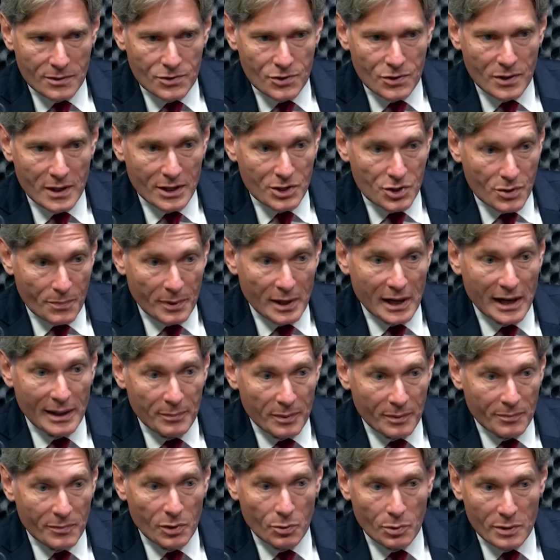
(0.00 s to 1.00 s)
So that's a
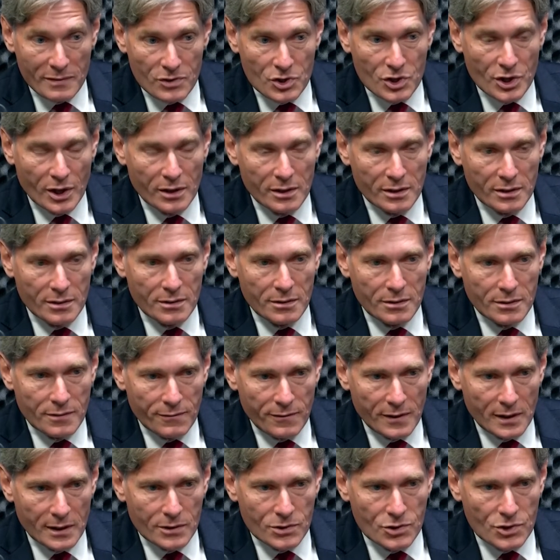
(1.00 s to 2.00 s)
problem that we've started to
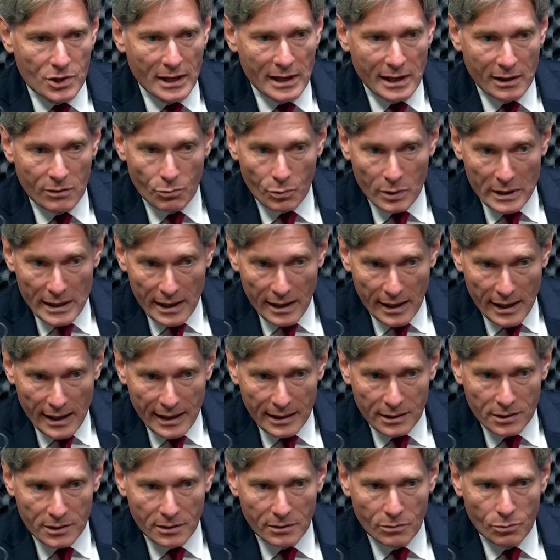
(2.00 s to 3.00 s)
fix. Again, we
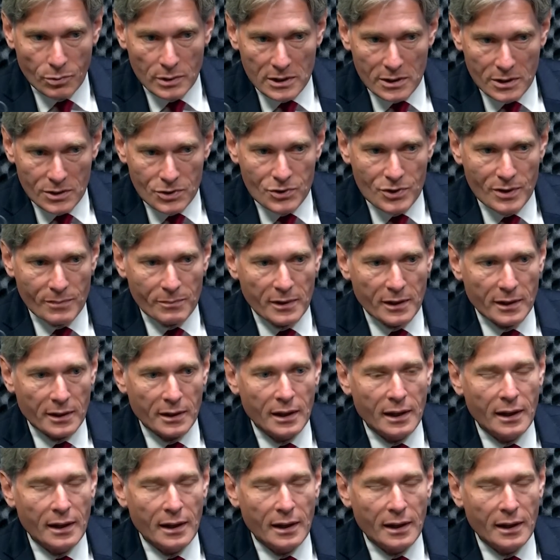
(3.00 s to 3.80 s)
acted, we did something.